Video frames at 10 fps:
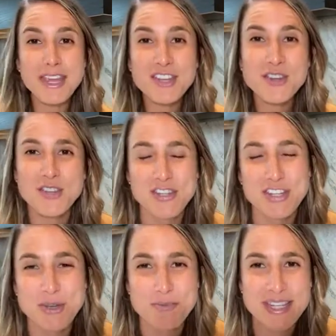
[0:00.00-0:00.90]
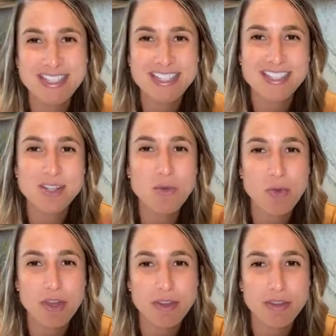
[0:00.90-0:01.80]
your cookie dough pieces
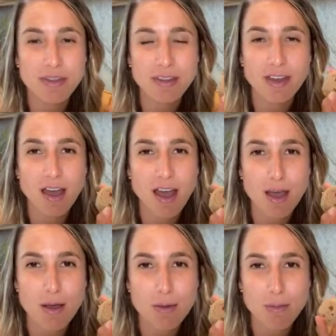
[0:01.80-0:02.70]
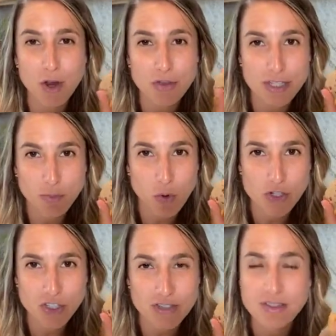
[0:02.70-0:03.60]
with these
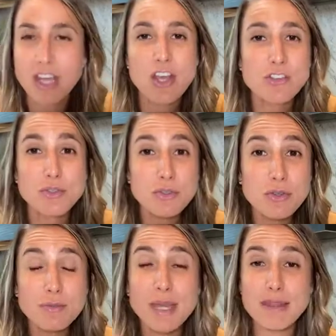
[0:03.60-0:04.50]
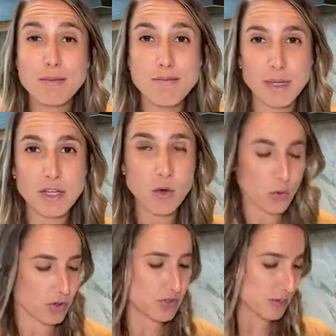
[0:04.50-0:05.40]
portions. So you can make them big
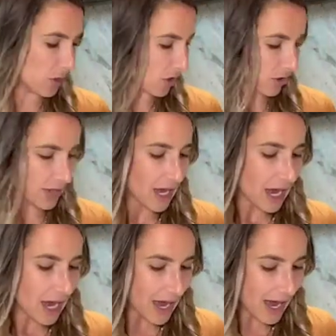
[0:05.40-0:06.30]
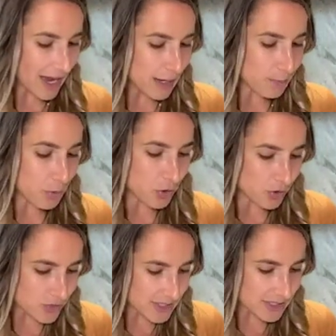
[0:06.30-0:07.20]
or small. I
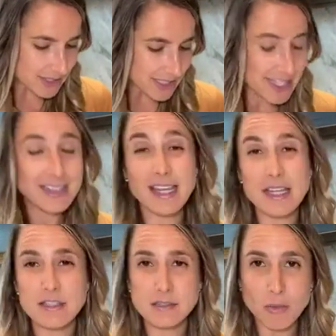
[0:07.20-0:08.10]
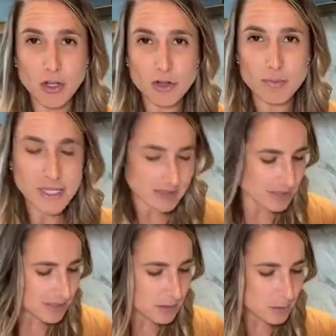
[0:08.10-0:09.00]
personally like smaller
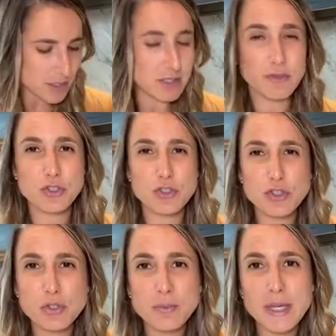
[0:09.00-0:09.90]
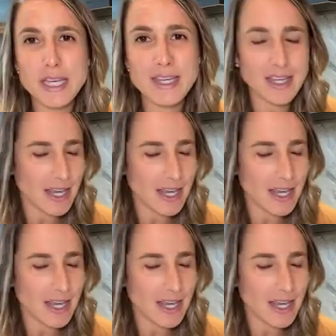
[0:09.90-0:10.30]
pieces, because if it's too big,